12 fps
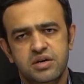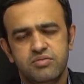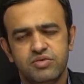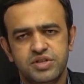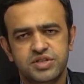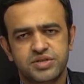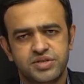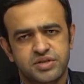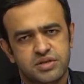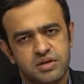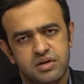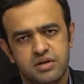With
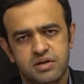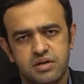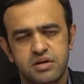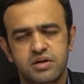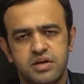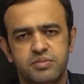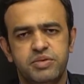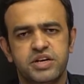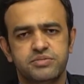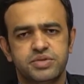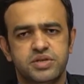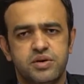this, it
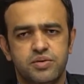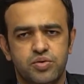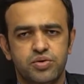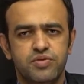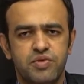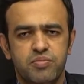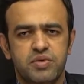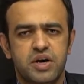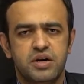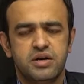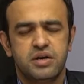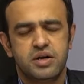becomes a total
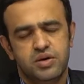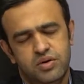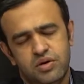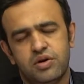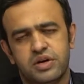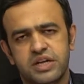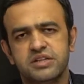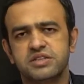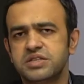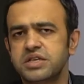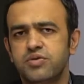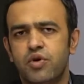Flipkart, or rather
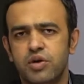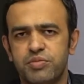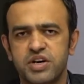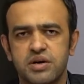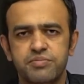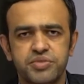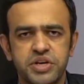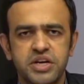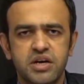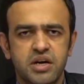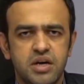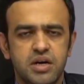say Walmart company,